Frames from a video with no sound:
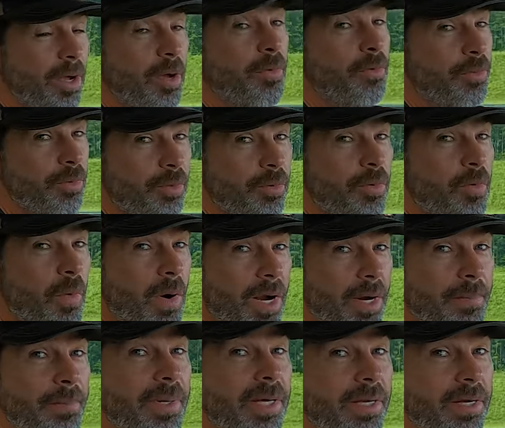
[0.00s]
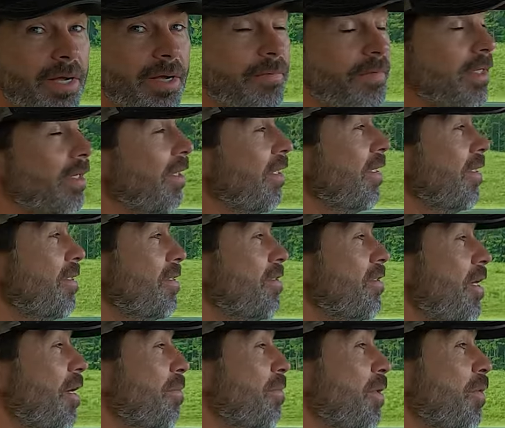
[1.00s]
go through quite a bit of it. It is
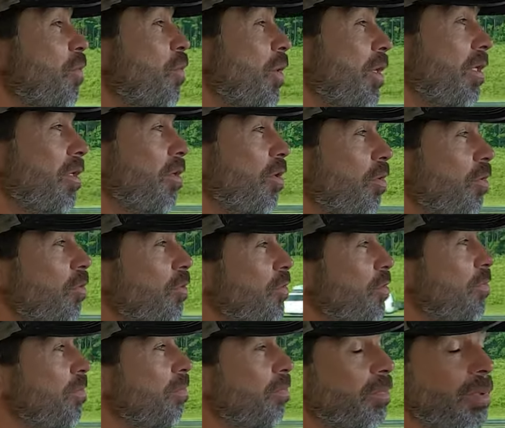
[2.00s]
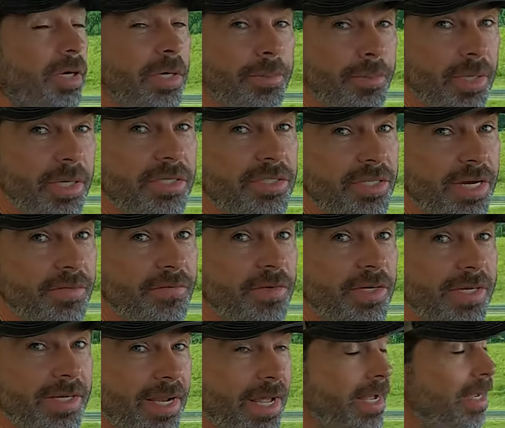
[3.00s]
something we use pretty much
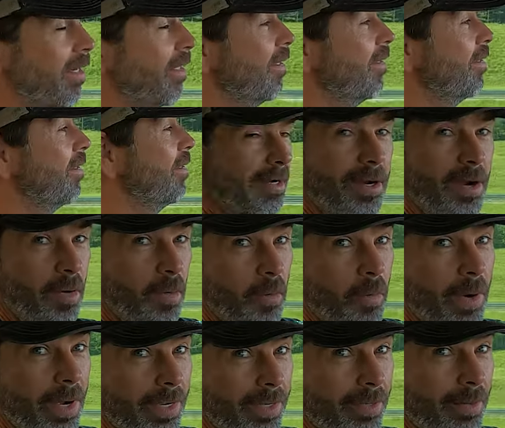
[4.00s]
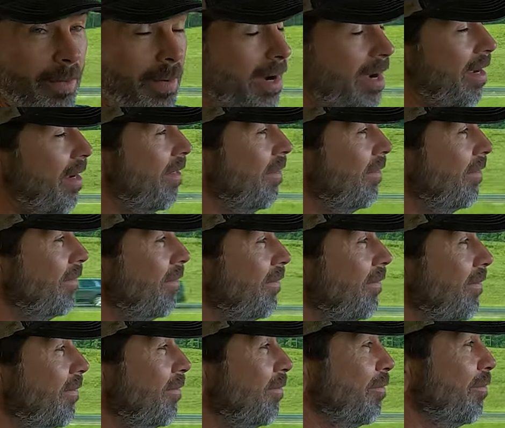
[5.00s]
every day. No way do I
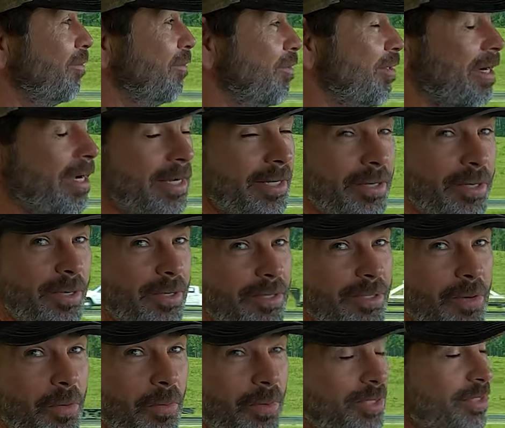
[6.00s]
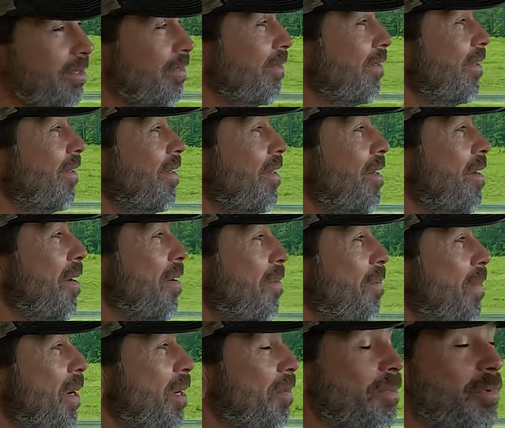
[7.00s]
try to endorse
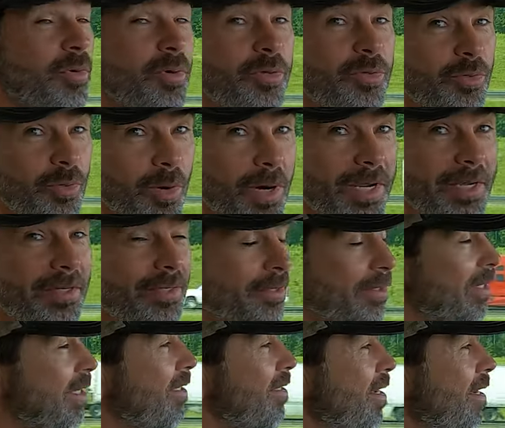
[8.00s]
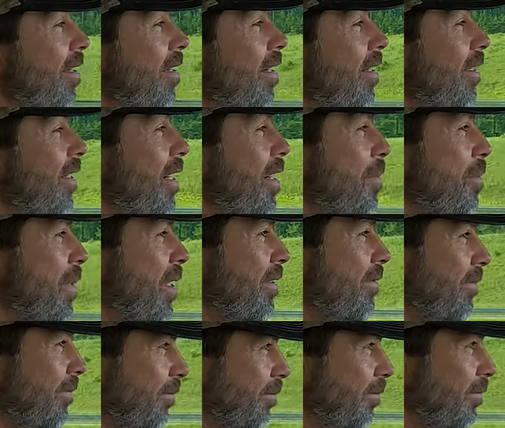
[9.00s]
people to drink or anything like that, but
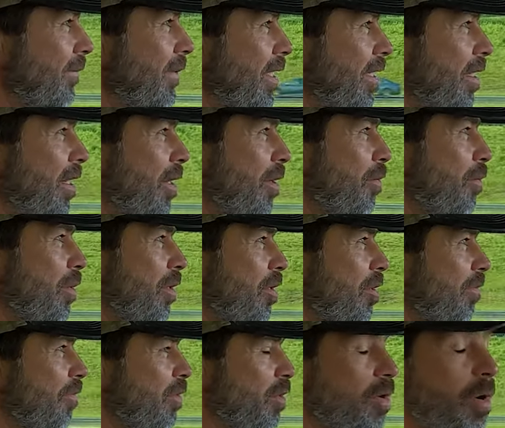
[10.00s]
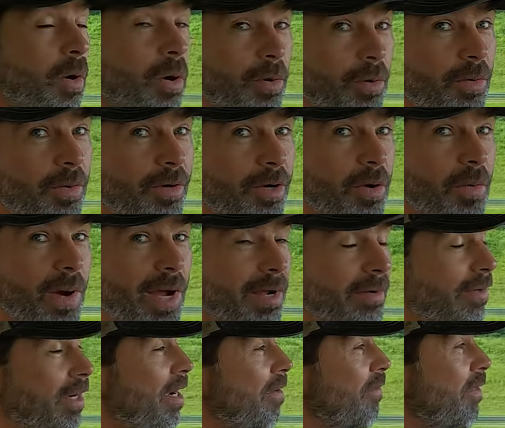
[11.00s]
you know, if you are going to go
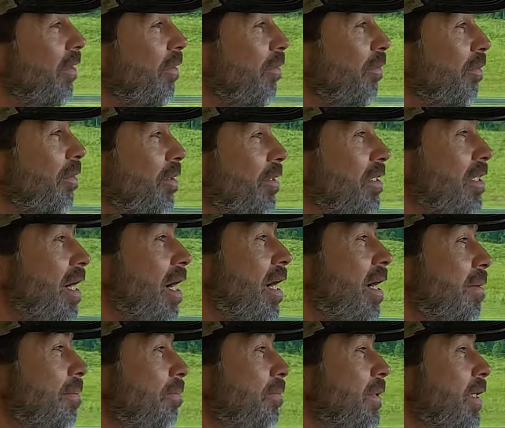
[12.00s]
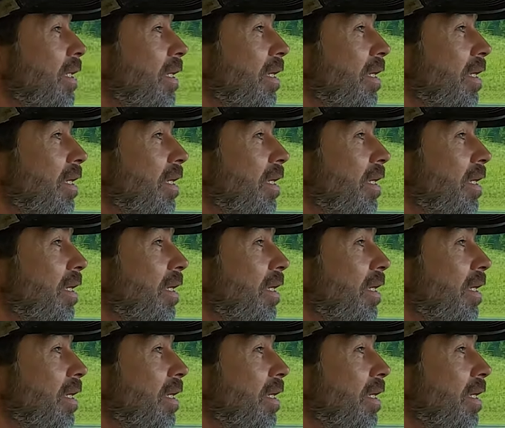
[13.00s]
out and have a little good time,